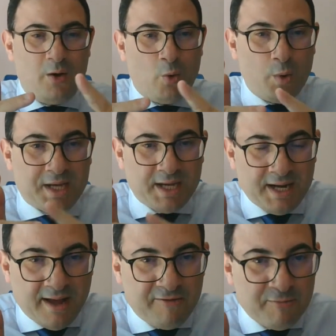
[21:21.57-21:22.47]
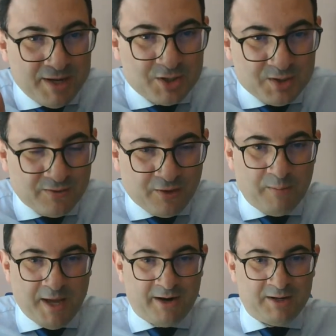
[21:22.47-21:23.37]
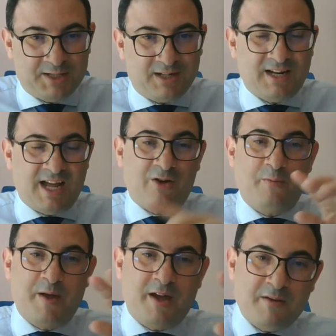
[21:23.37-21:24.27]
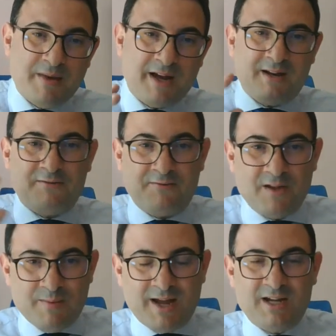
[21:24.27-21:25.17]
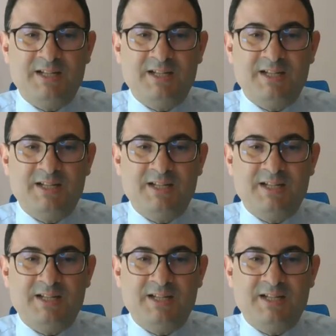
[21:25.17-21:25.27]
We can have measures of comparison, like comparing male and female,